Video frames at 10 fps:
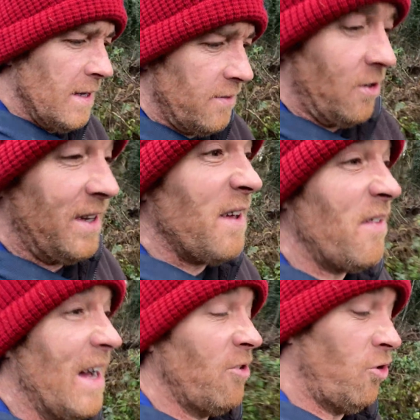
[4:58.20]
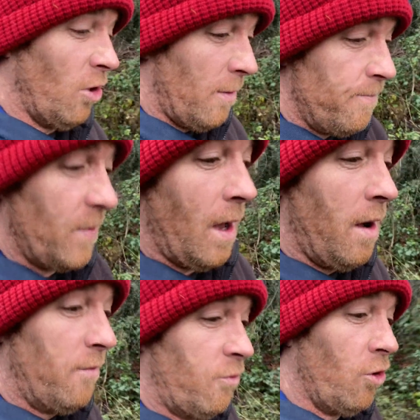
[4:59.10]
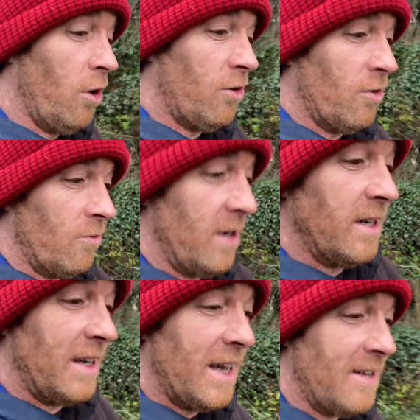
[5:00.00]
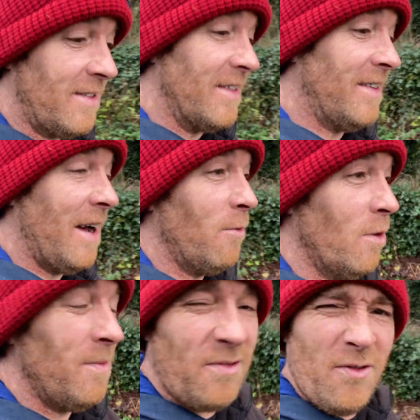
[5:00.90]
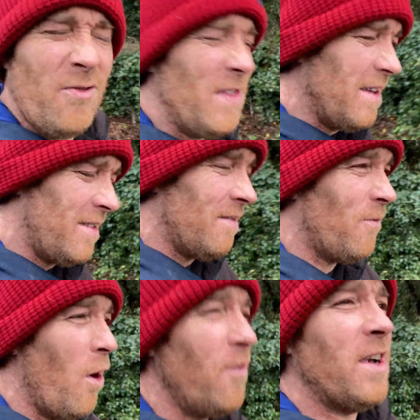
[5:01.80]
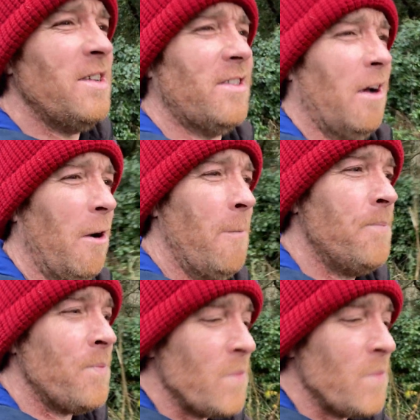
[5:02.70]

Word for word: So I'm gonna give that a shot. I've tried to ring the kids and tell them, there's five kids at home,